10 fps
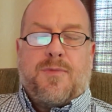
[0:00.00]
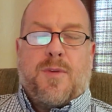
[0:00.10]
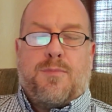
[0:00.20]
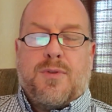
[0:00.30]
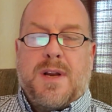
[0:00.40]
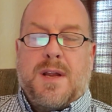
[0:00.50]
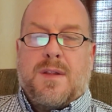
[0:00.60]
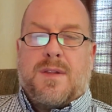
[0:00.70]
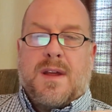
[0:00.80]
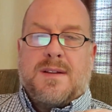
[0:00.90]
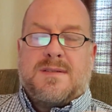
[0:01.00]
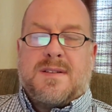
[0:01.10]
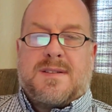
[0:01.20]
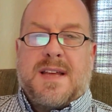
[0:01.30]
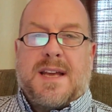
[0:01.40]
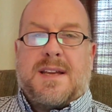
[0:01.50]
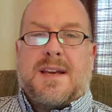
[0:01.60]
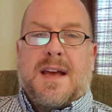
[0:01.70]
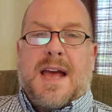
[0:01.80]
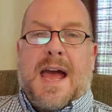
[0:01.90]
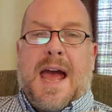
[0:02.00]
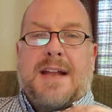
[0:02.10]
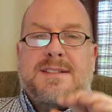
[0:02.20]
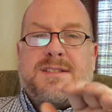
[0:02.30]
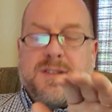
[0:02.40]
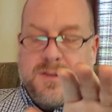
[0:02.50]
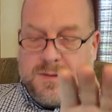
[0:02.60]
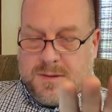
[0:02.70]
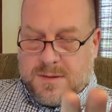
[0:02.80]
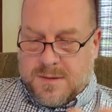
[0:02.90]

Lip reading: to breathe, to think, and to